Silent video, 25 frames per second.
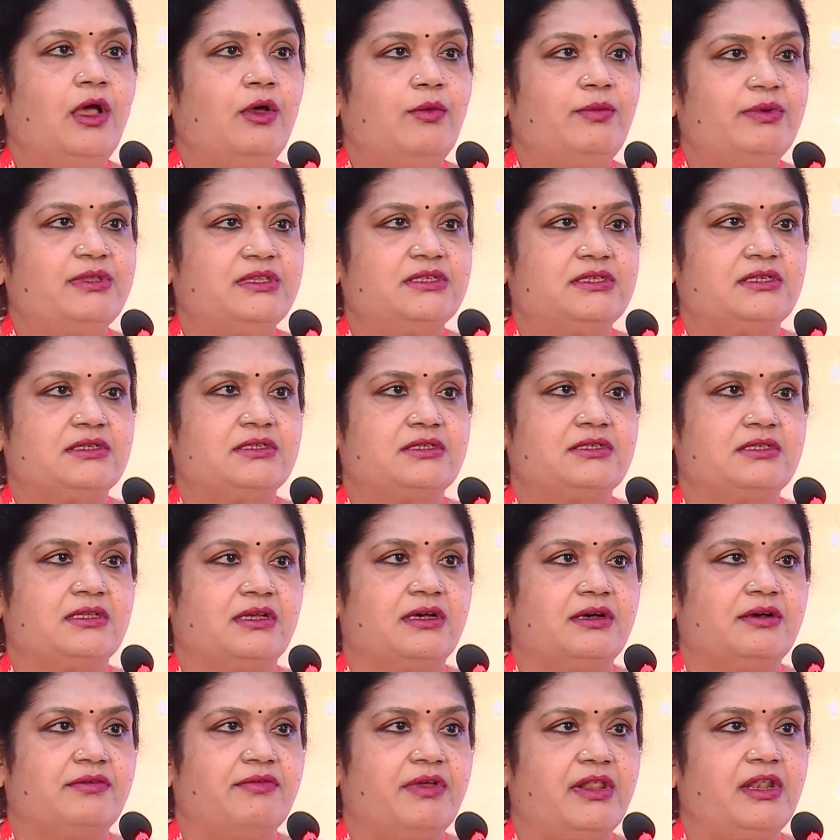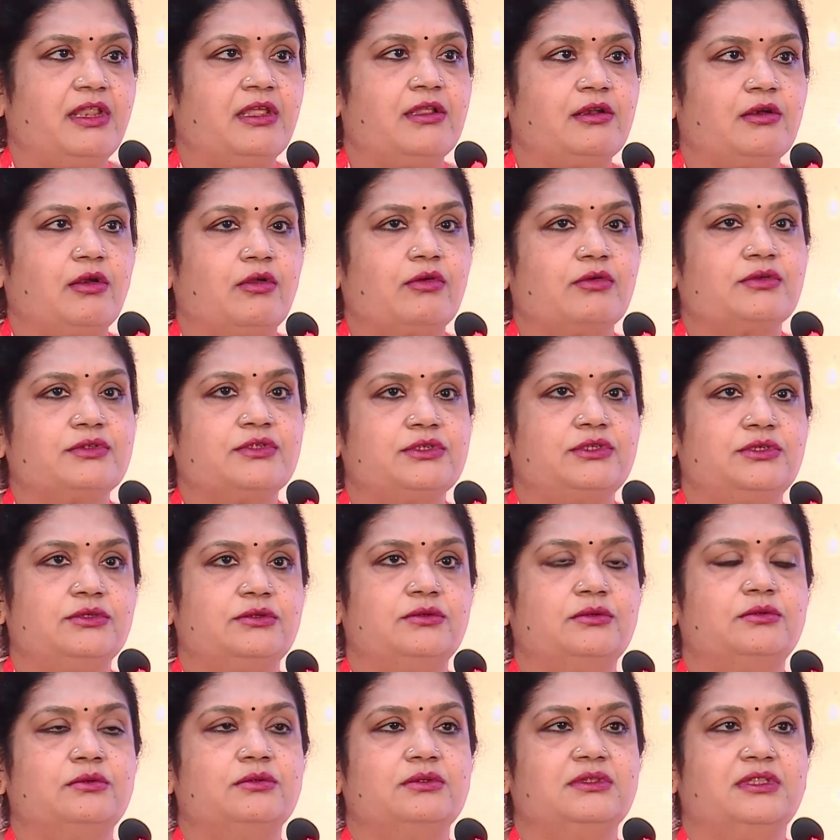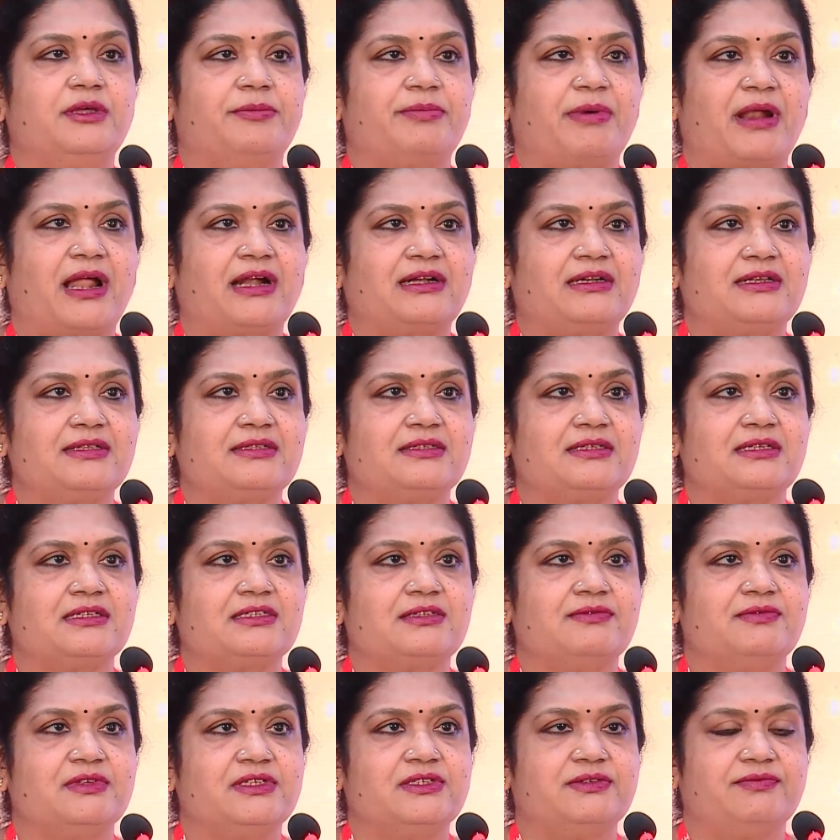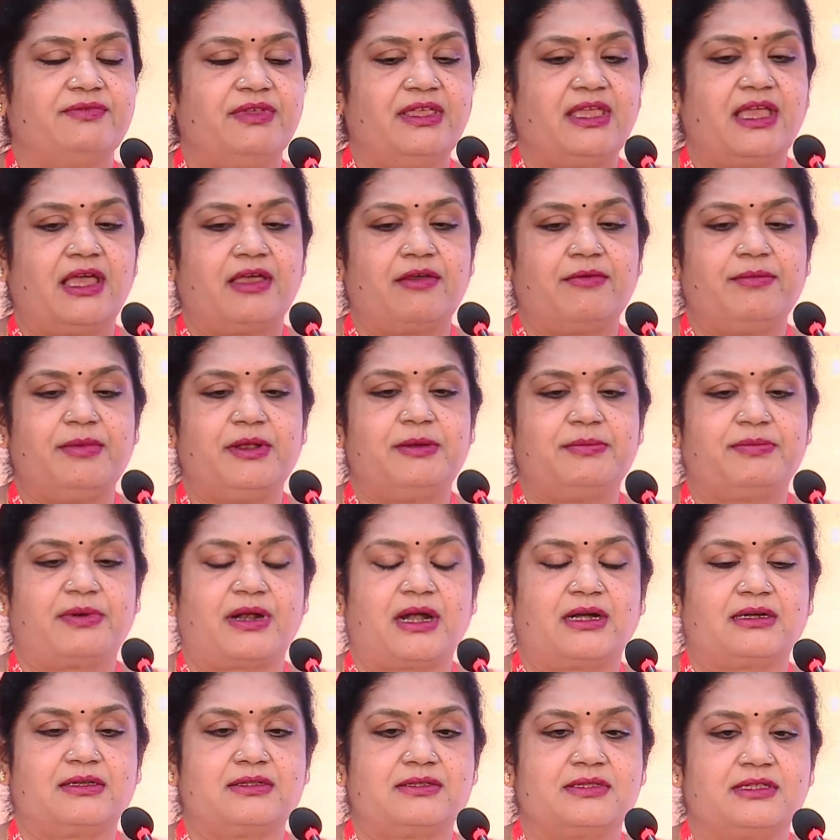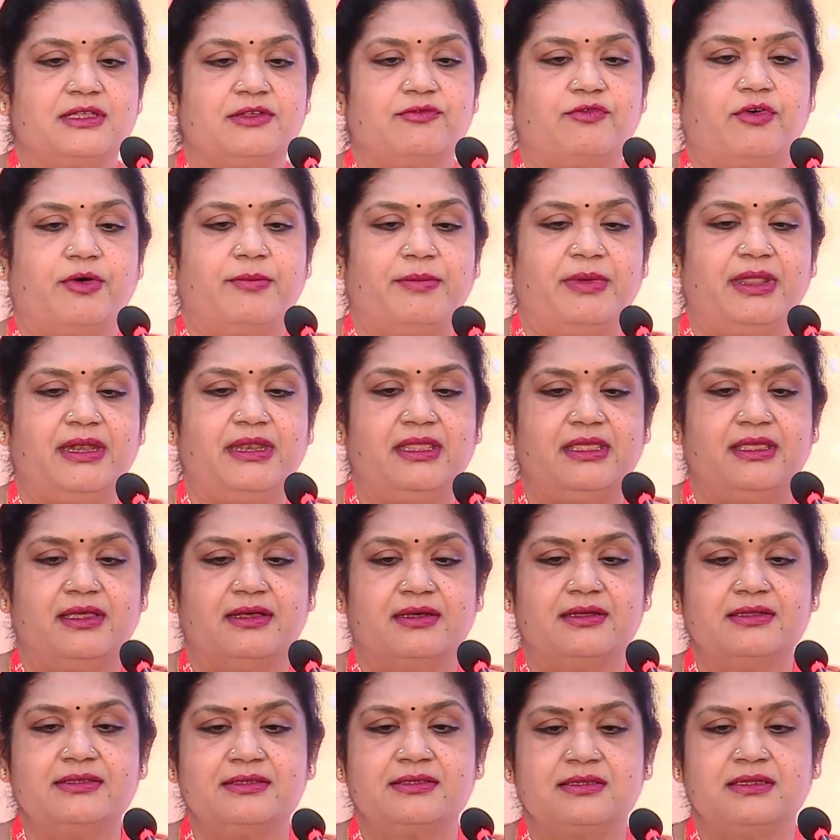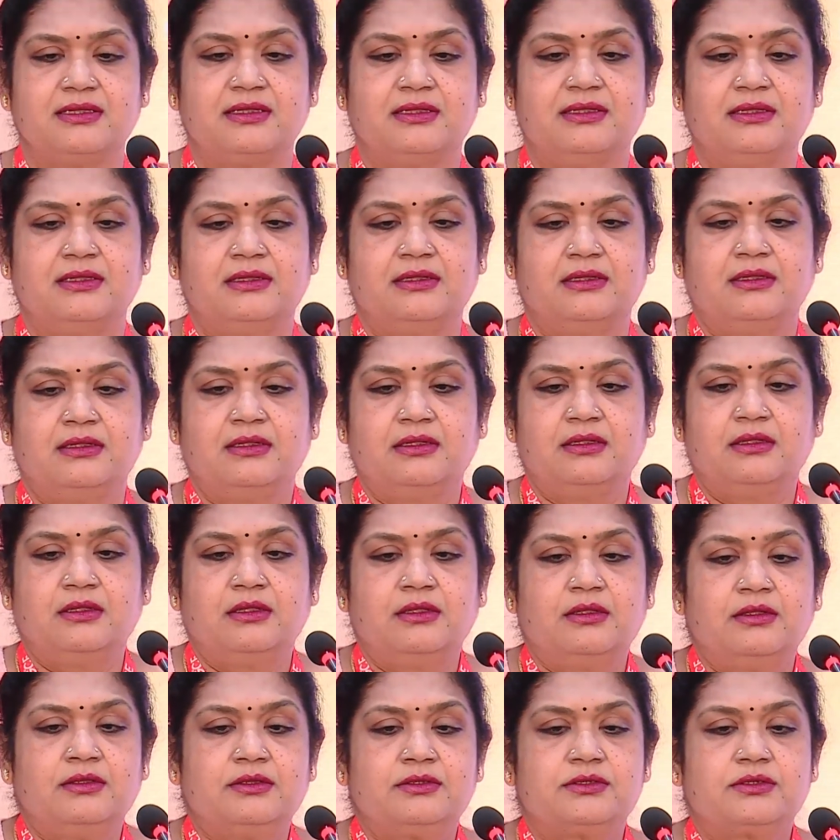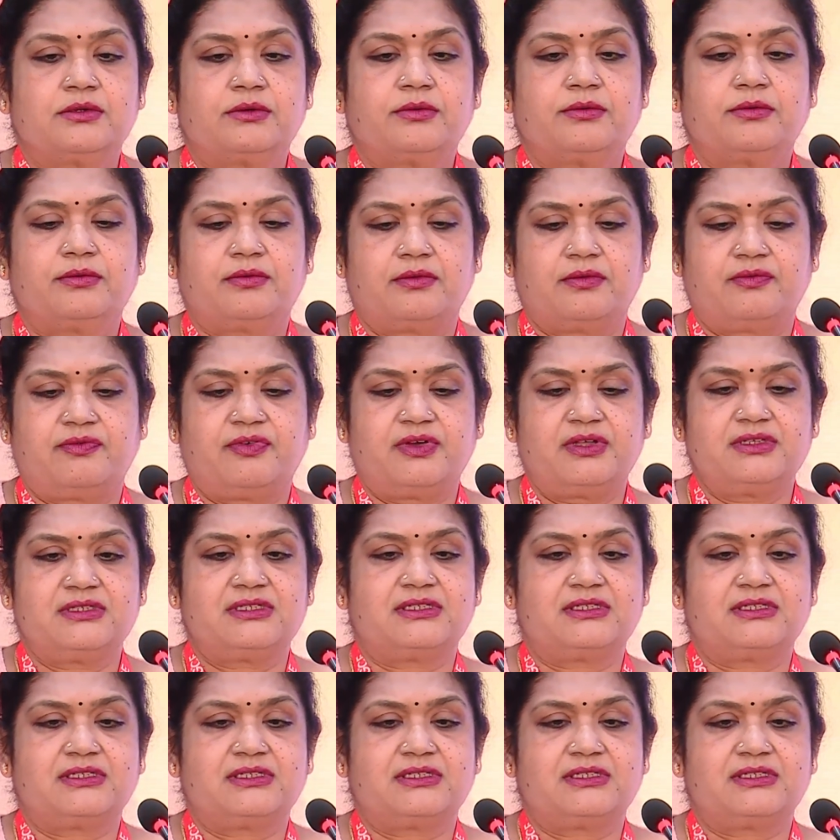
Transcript: which is very close to the practices which we have been practicing for many years. So first,